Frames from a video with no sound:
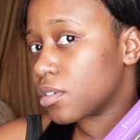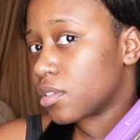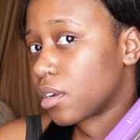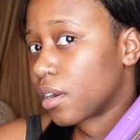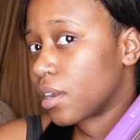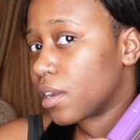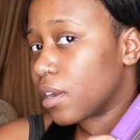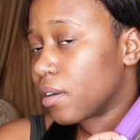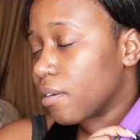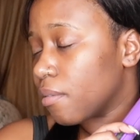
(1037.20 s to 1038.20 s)
Start
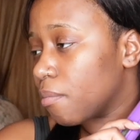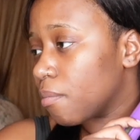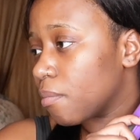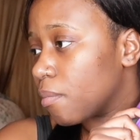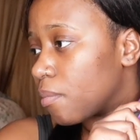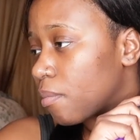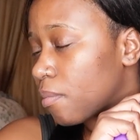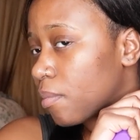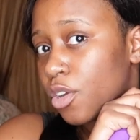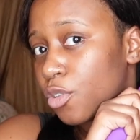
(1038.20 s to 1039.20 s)
here.
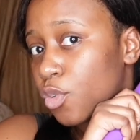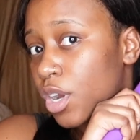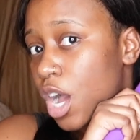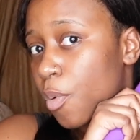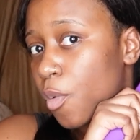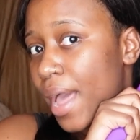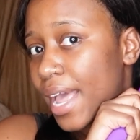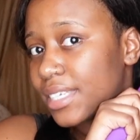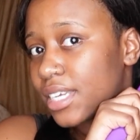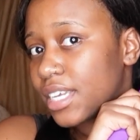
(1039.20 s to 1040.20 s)
So do a couple
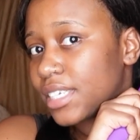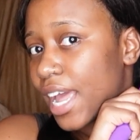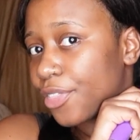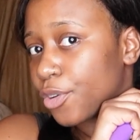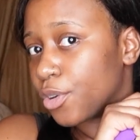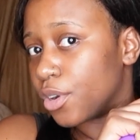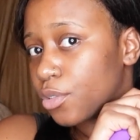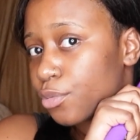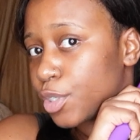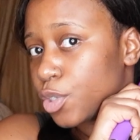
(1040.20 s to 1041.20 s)
passes at
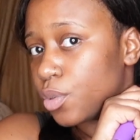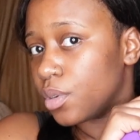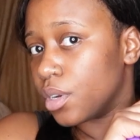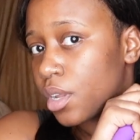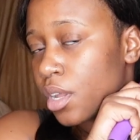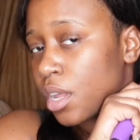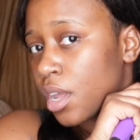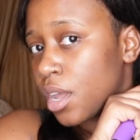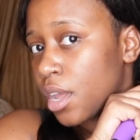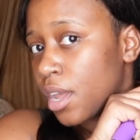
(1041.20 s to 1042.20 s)
the root
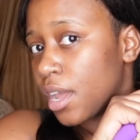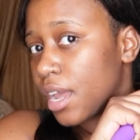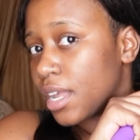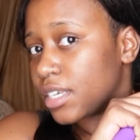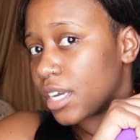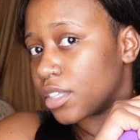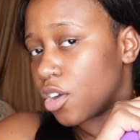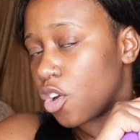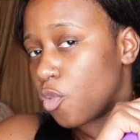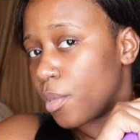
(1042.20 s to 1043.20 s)
and take
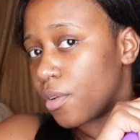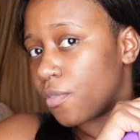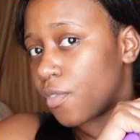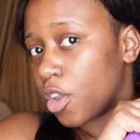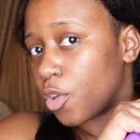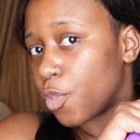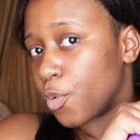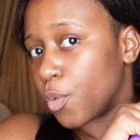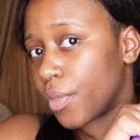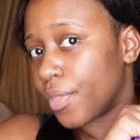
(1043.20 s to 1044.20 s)
the comb and follow
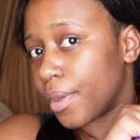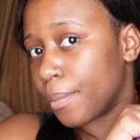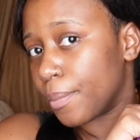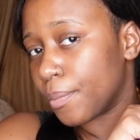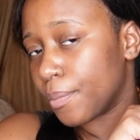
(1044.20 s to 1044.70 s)
through with it.